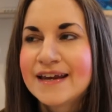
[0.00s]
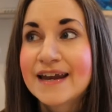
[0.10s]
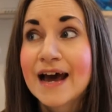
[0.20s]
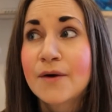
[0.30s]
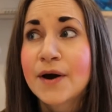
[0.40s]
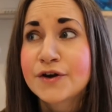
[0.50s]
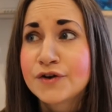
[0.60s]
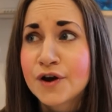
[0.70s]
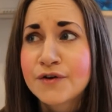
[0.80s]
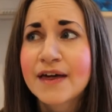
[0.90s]
Now, I
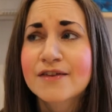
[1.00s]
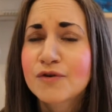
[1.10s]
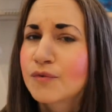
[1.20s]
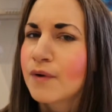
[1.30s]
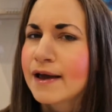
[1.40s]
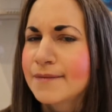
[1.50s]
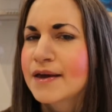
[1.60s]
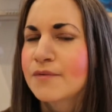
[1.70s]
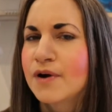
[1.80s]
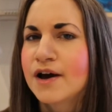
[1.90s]
know that's quite a
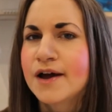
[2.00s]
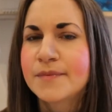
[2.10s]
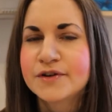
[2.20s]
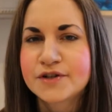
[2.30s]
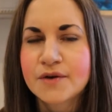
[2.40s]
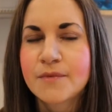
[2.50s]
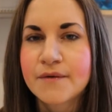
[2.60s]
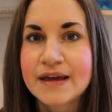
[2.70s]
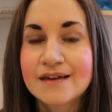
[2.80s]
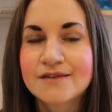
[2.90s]
big word, but don't
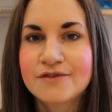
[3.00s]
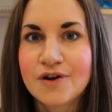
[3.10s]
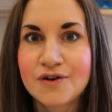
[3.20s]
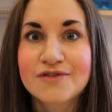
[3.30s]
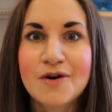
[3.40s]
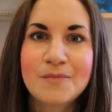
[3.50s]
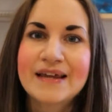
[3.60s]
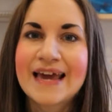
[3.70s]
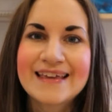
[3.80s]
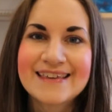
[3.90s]
worry, it's not as
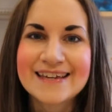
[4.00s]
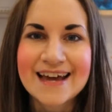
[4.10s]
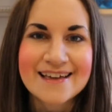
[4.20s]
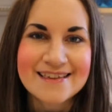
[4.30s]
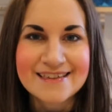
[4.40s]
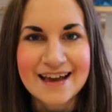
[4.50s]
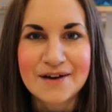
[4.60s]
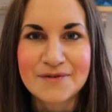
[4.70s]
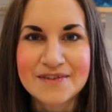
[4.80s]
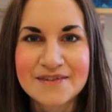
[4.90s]
complicated as it
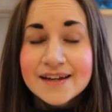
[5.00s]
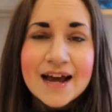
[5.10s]
sounds.